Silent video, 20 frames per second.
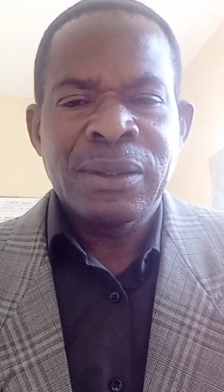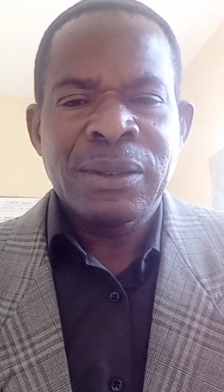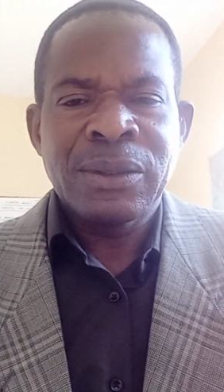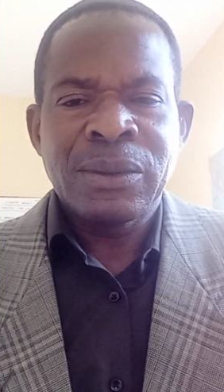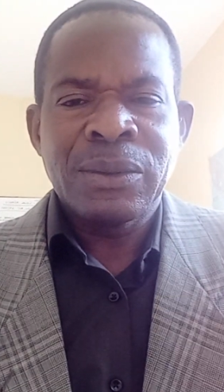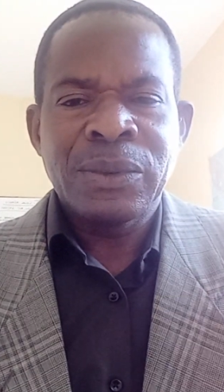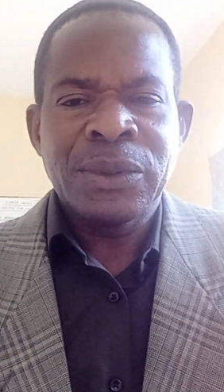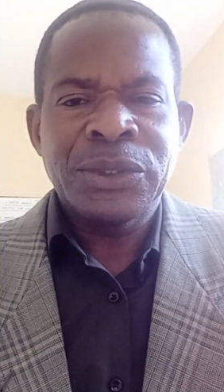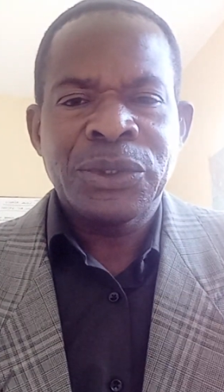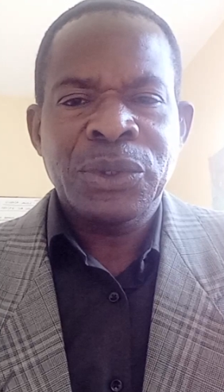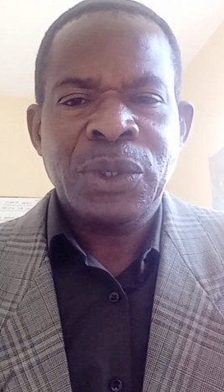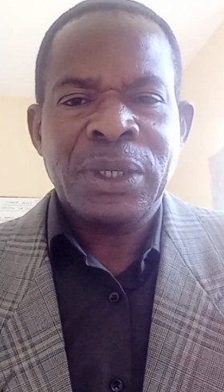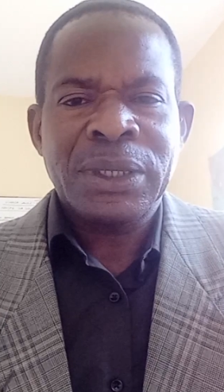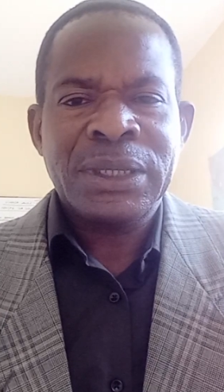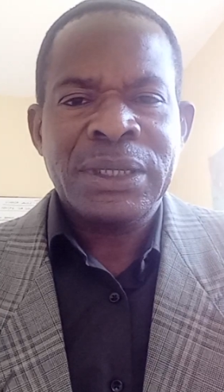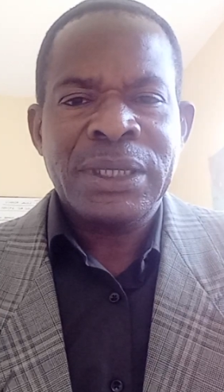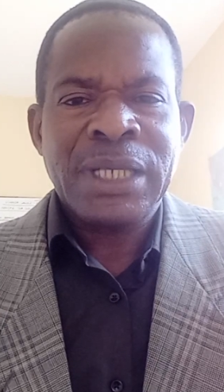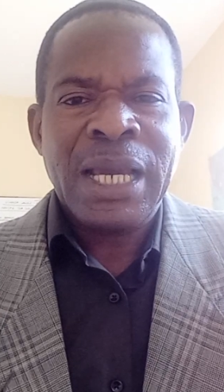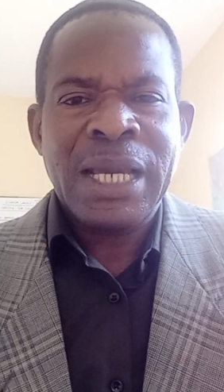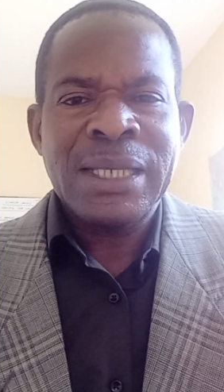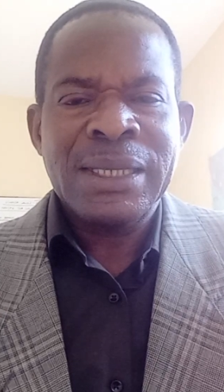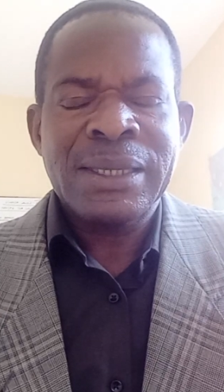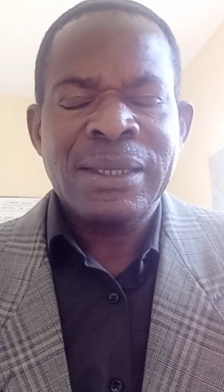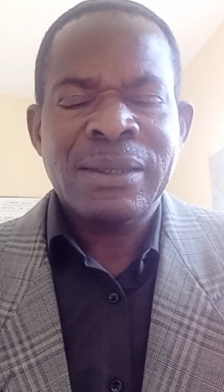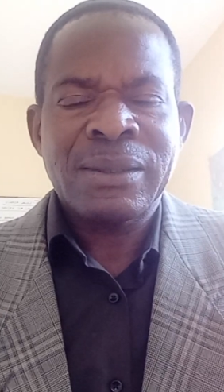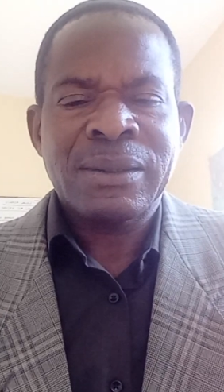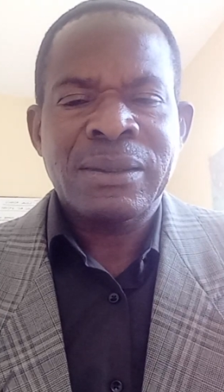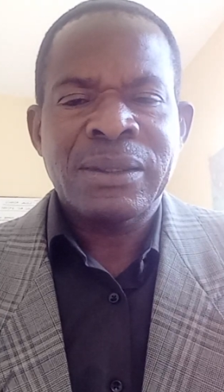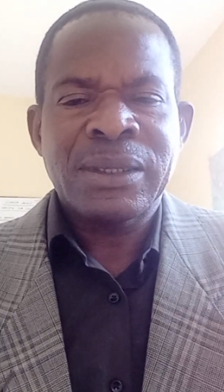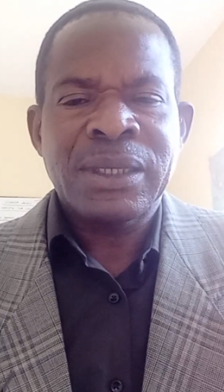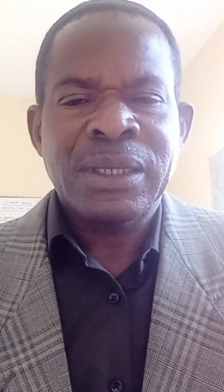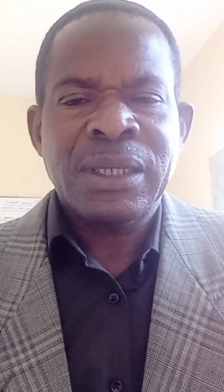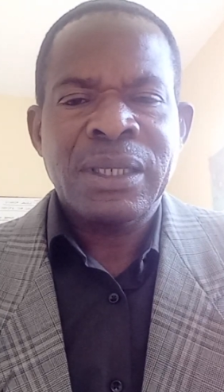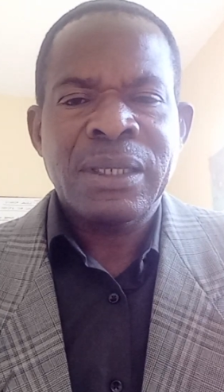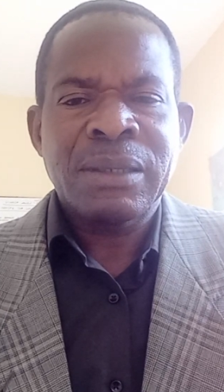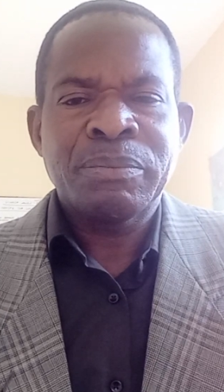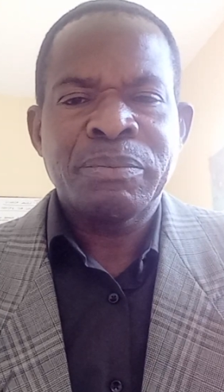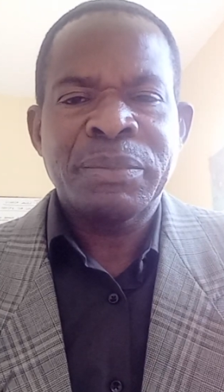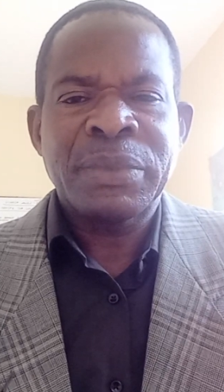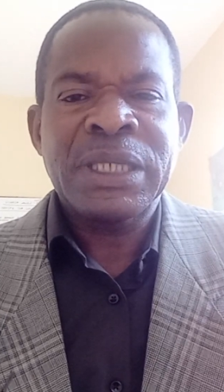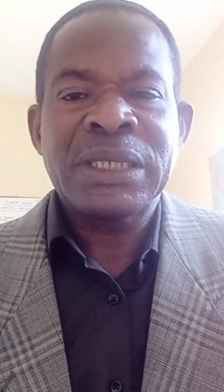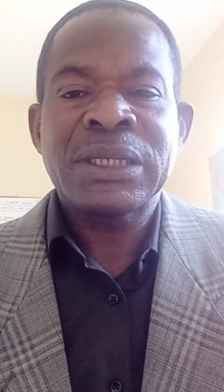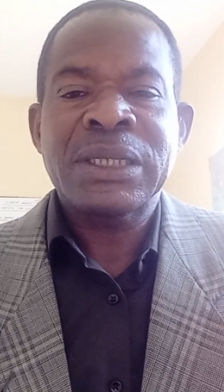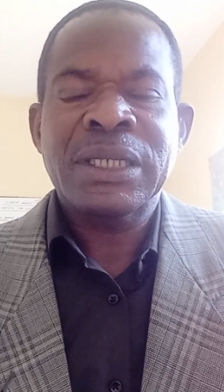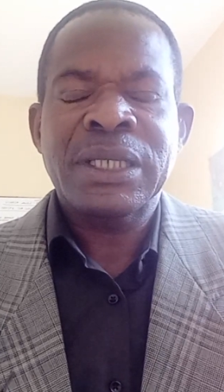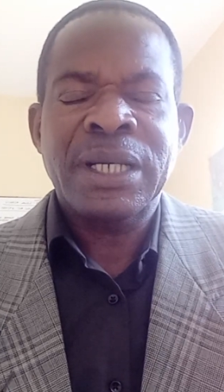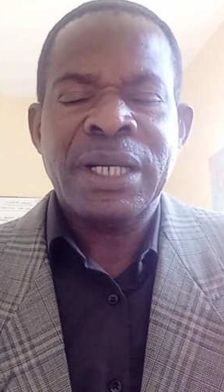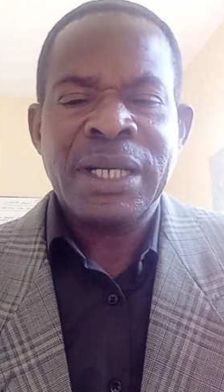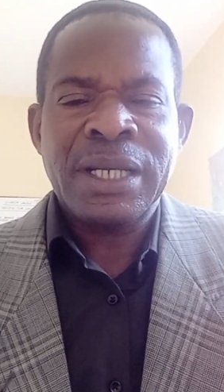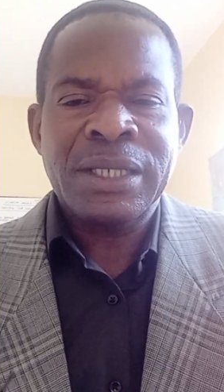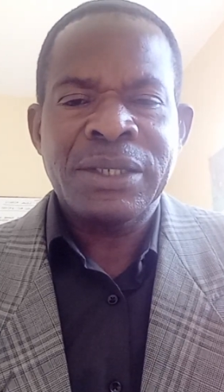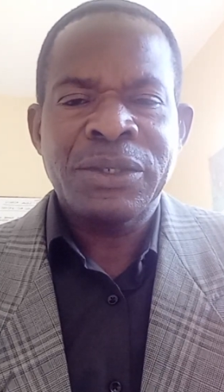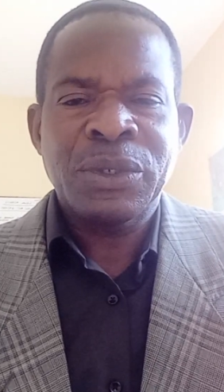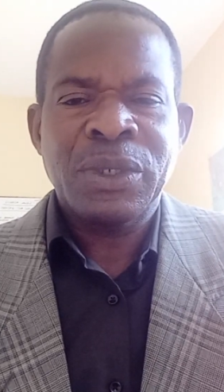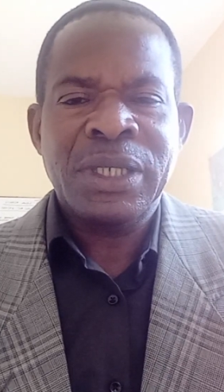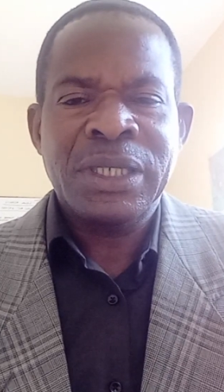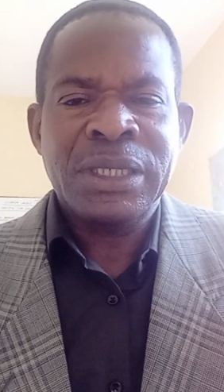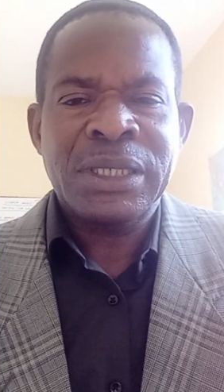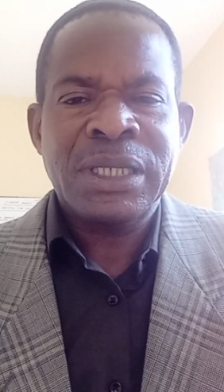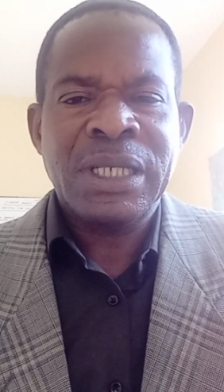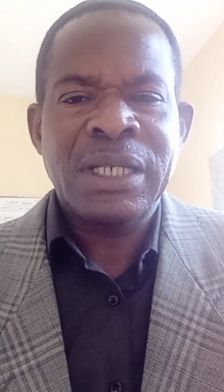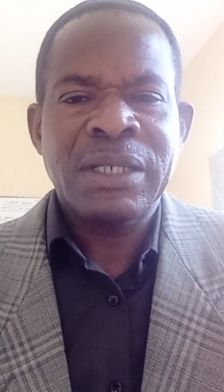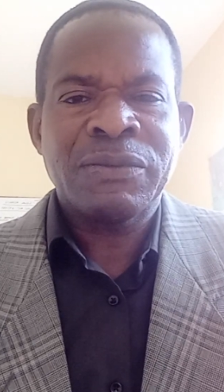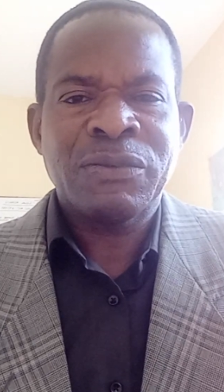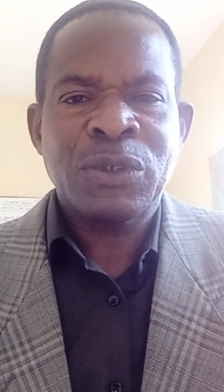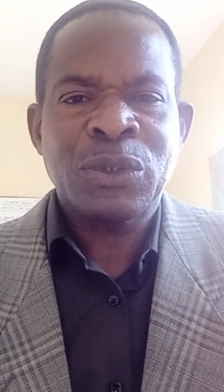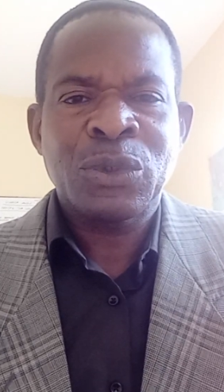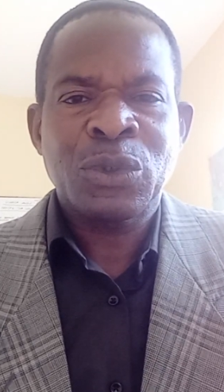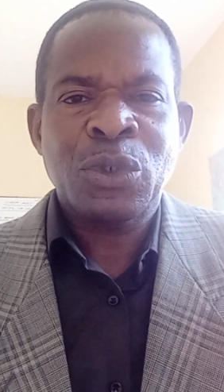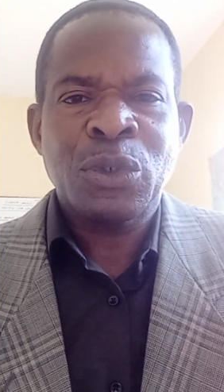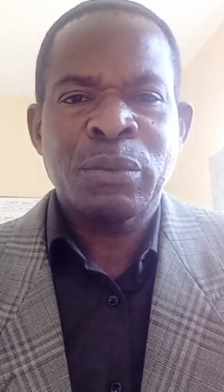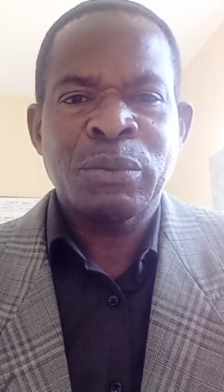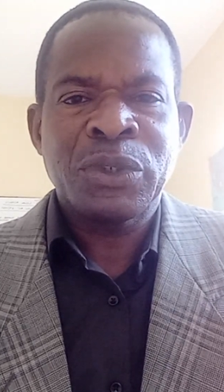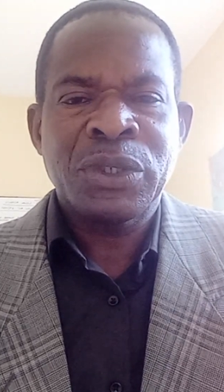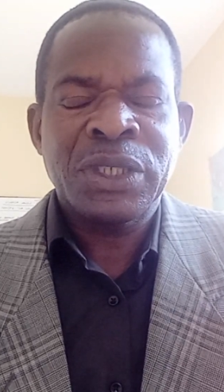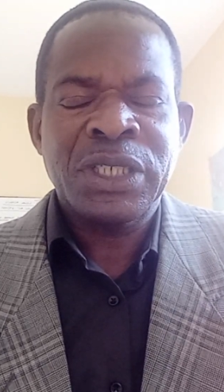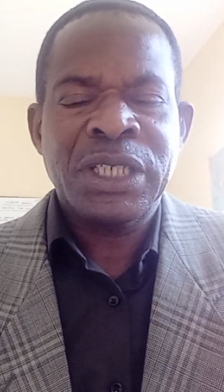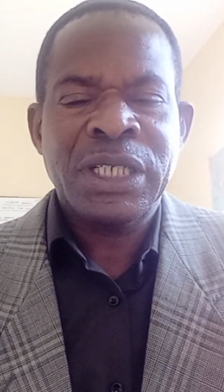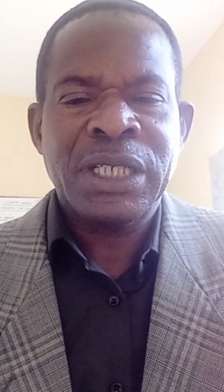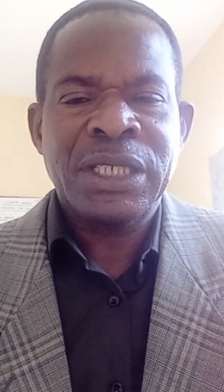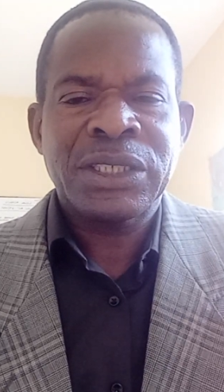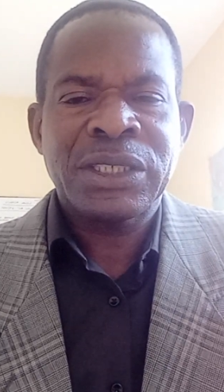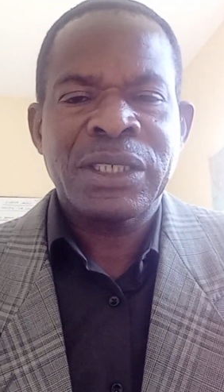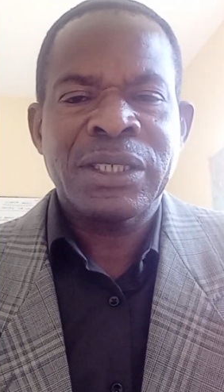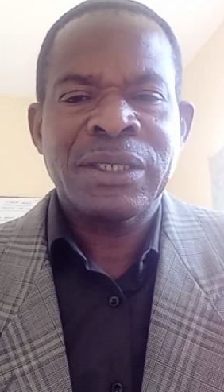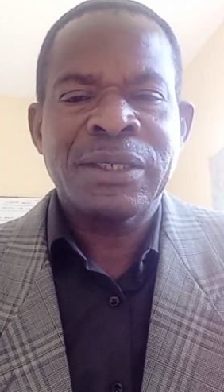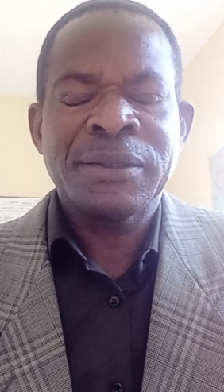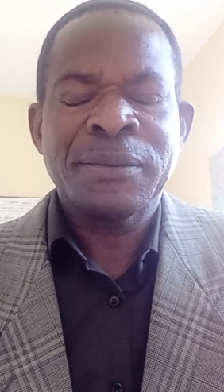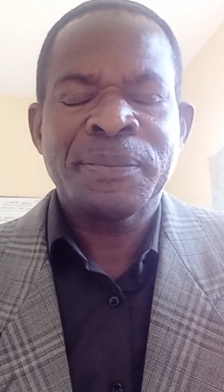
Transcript: which was titled Basic Radio and Telephone Communication,